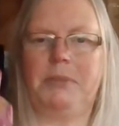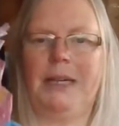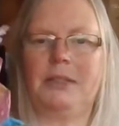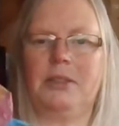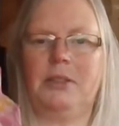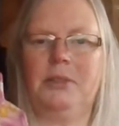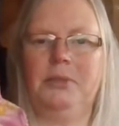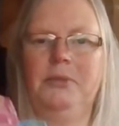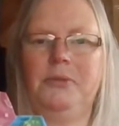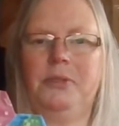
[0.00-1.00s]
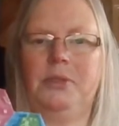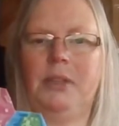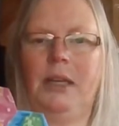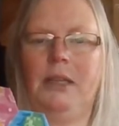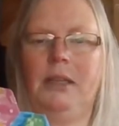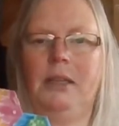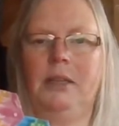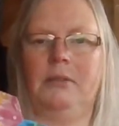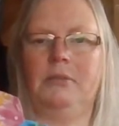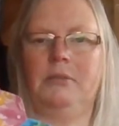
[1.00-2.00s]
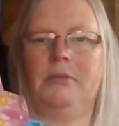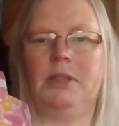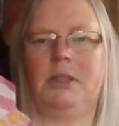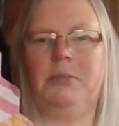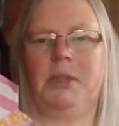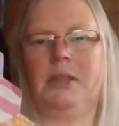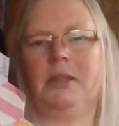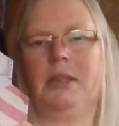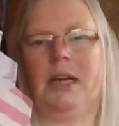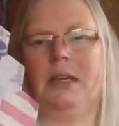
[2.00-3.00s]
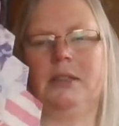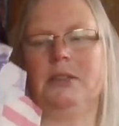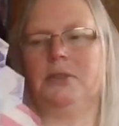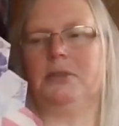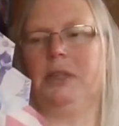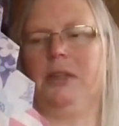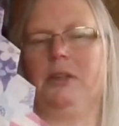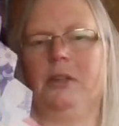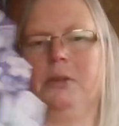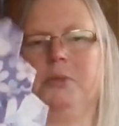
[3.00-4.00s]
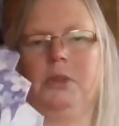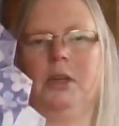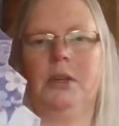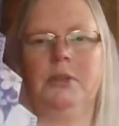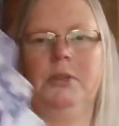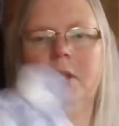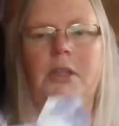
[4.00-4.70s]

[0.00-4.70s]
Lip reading: but I couldn't find any in similar colours or anything that would go.